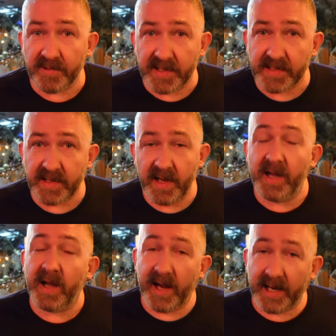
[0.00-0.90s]
risk.
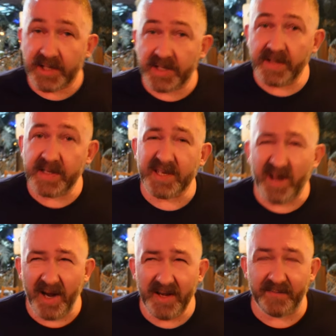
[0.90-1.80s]
Actually, this
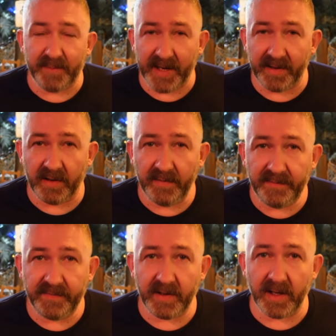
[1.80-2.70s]
kind of paid off.
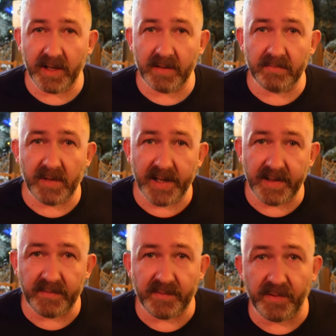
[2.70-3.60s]
Um, I
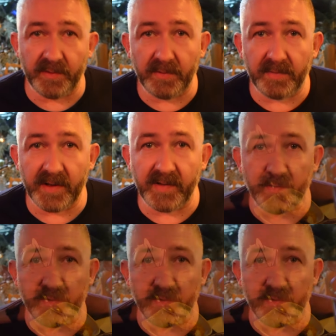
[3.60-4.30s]
ate two things